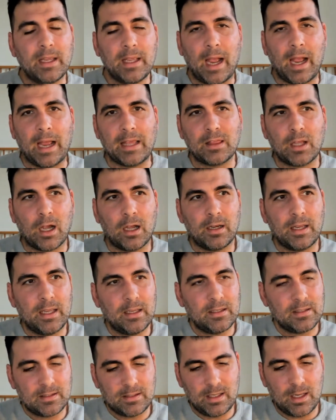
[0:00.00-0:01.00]
I thought
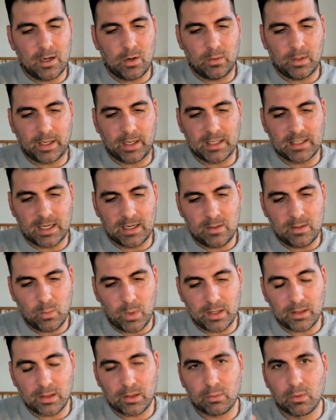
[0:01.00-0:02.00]
his, like you said, he
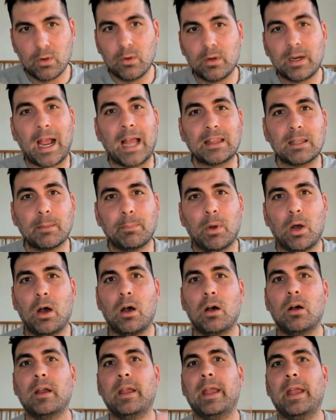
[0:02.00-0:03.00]
went through, got the
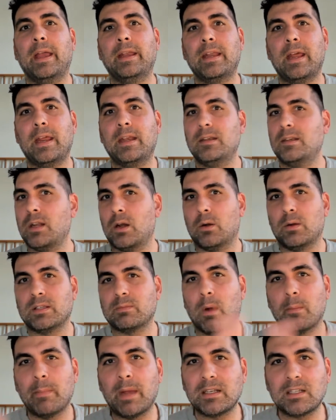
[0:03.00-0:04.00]
ball, and then, his
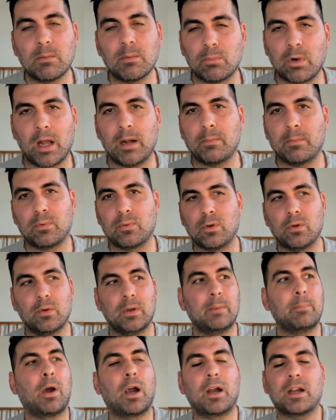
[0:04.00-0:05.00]
momentum brought him through.
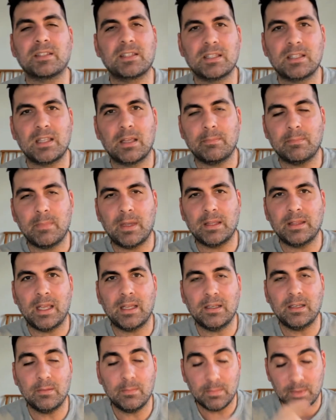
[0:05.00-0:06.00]
And Parkinson
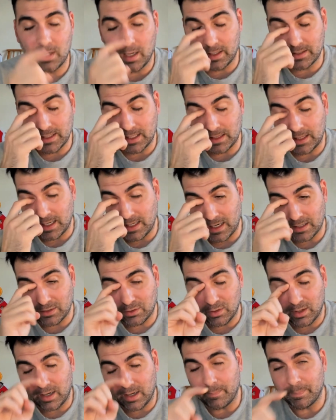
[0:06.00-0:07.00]
said that
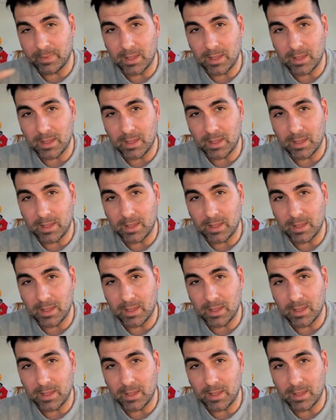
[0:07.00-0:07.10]
yesterday.